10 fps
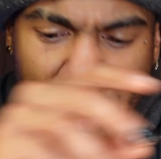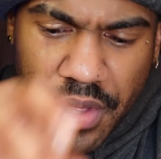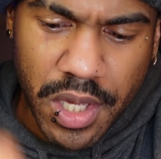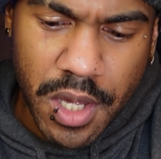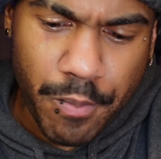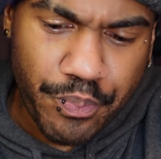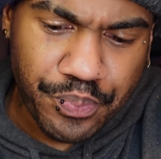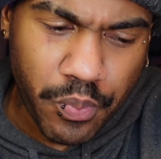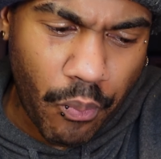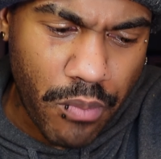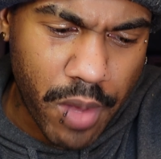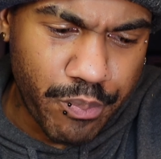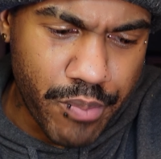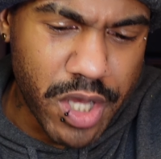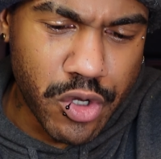the
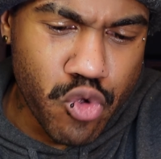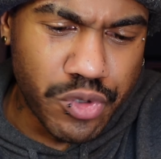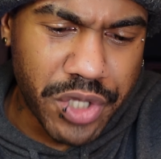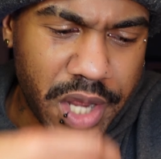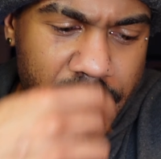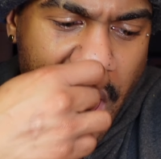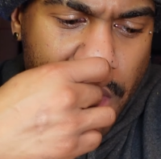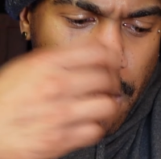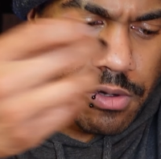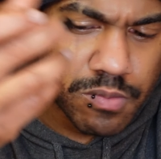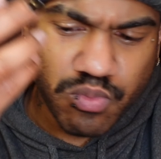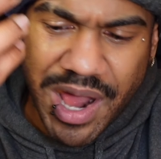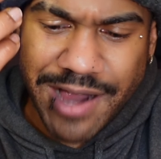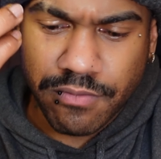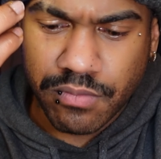big news today
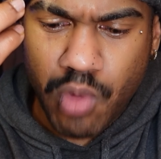that